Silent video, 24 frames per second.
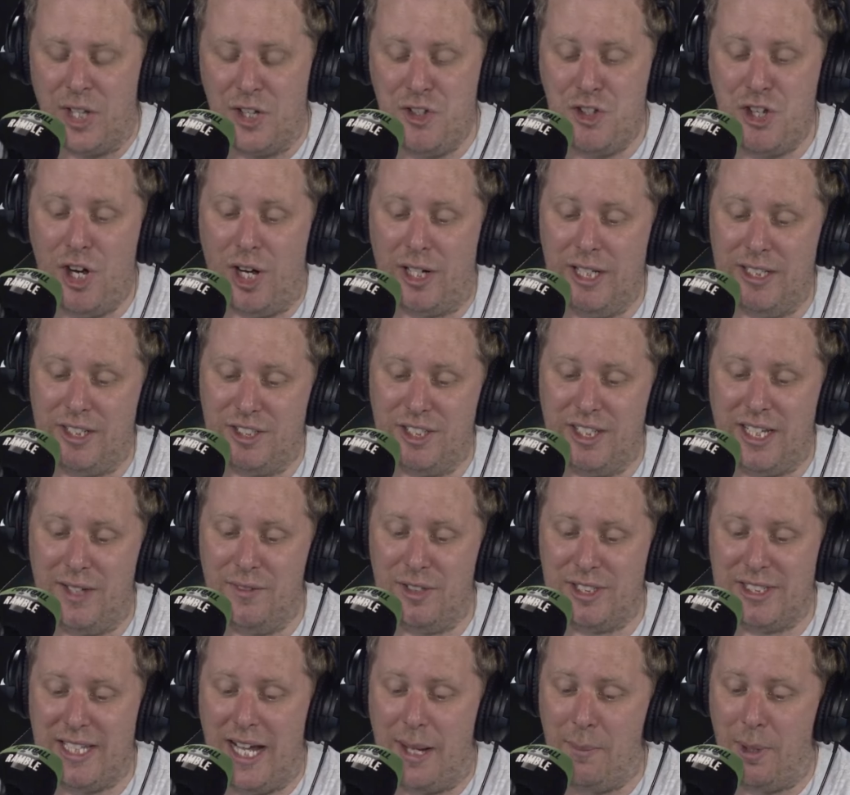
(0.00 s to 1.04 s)
Charlie doesn't
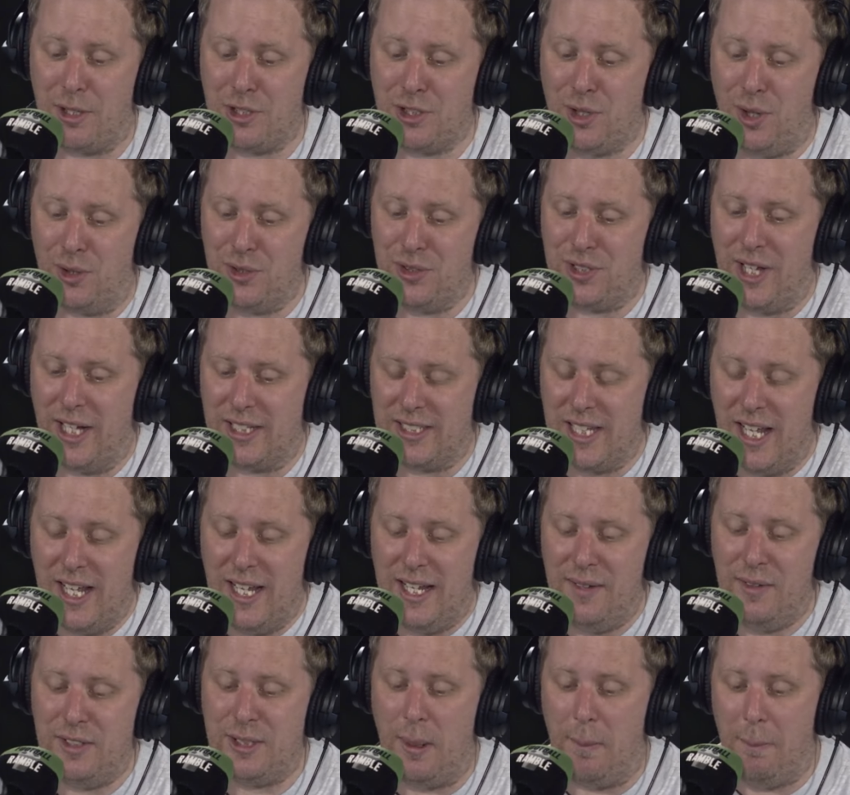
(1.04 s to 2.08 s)
give us that much context.
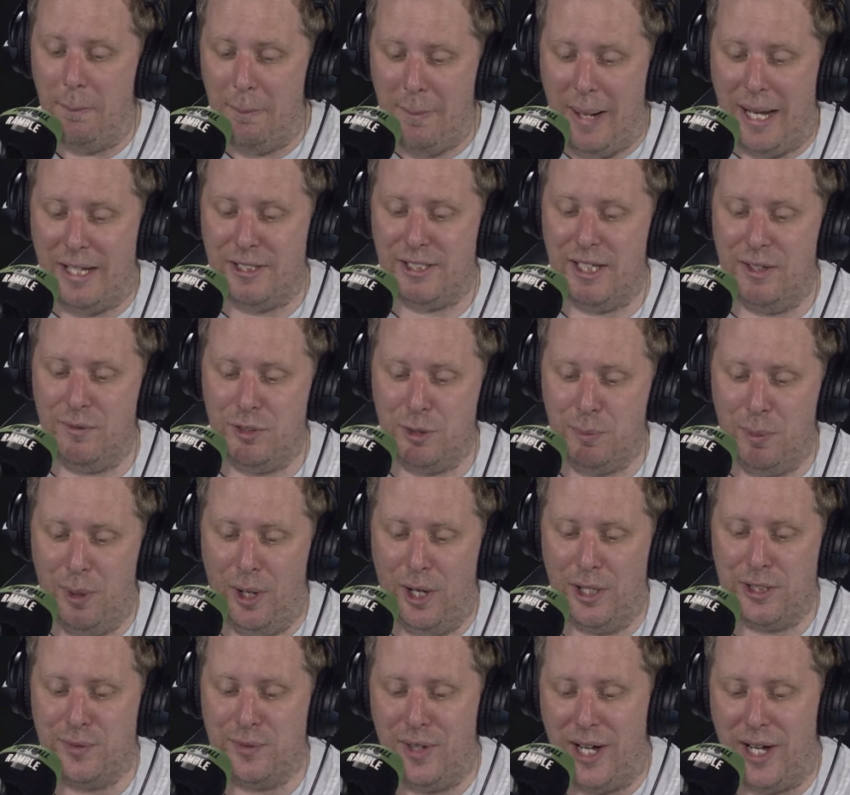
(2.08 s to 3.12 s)
If he's a massive
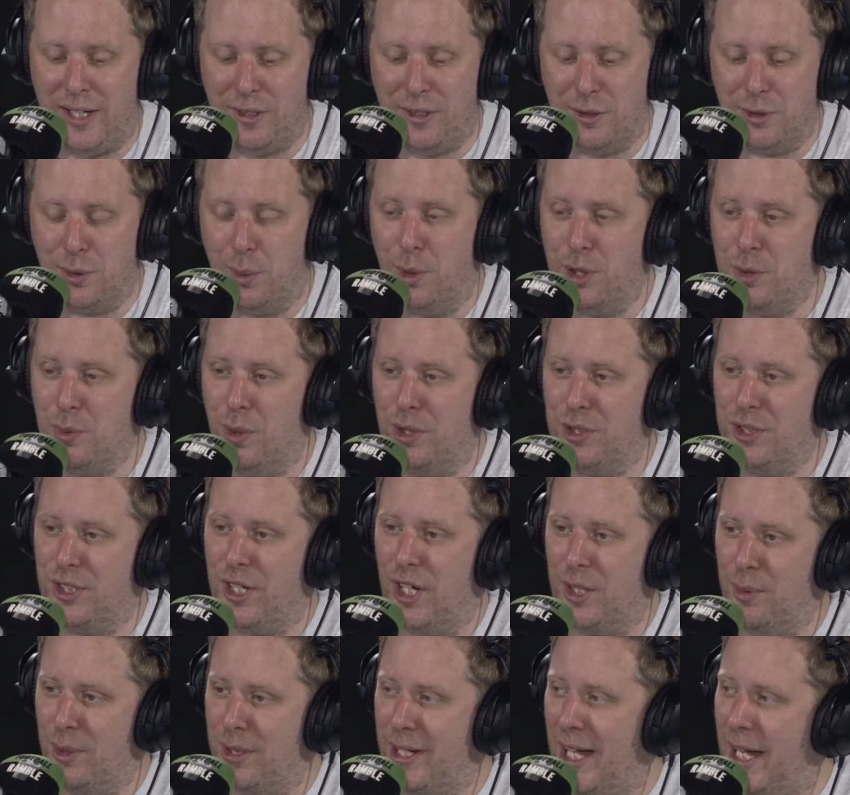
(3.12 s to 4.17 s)
Spurs fan who's always wanted to
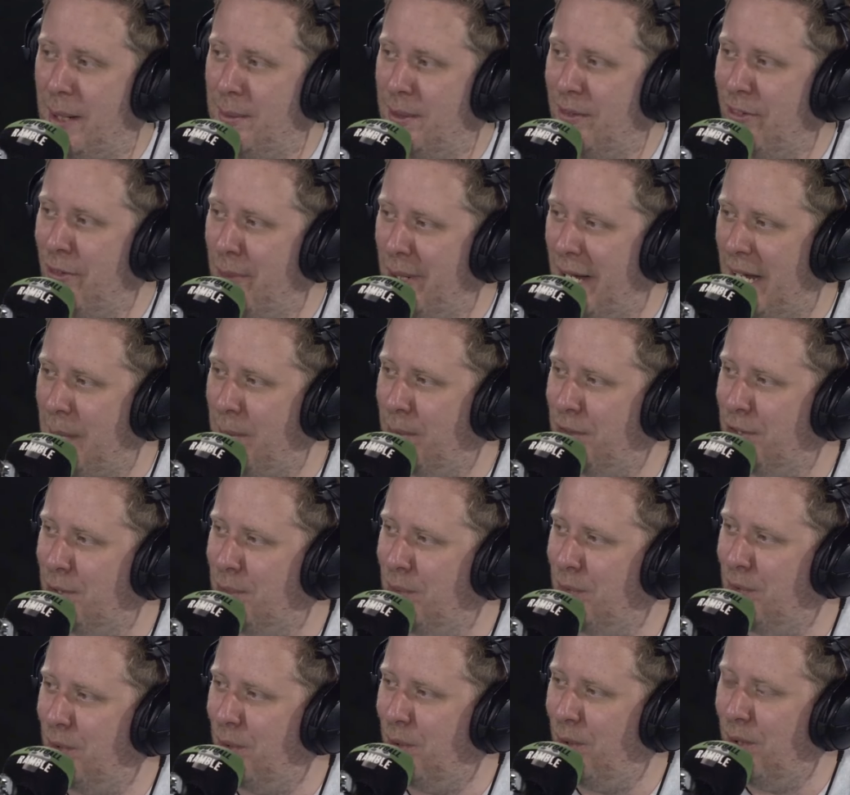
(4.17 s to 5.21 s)
go to a game, never been able to
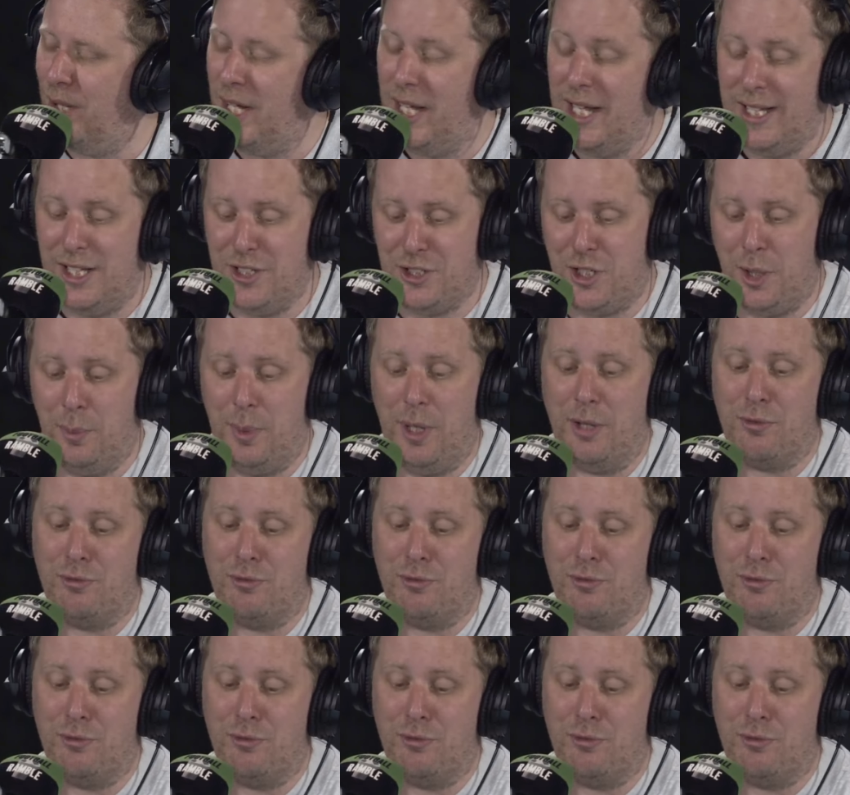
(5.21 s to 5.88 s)
before, this could be a